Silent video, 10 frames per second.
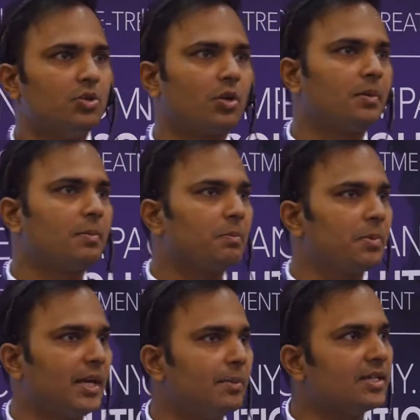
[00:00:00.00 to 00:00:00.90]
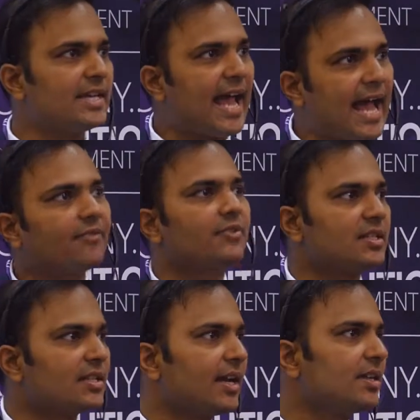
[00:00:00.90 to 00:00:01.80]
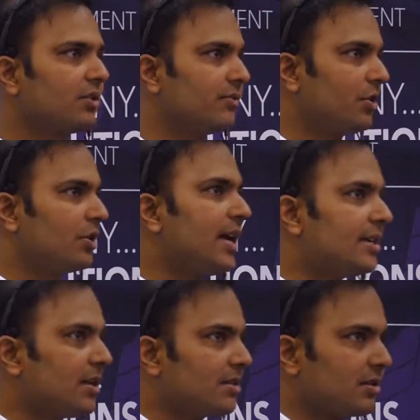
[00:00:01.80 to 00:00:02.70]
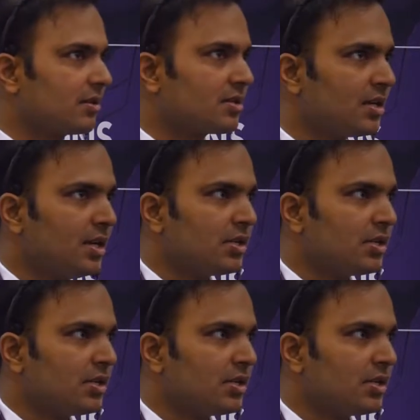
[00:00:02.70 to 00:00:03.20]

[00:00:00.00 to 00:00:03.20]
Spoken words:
you could pretty much half the size of your digesters.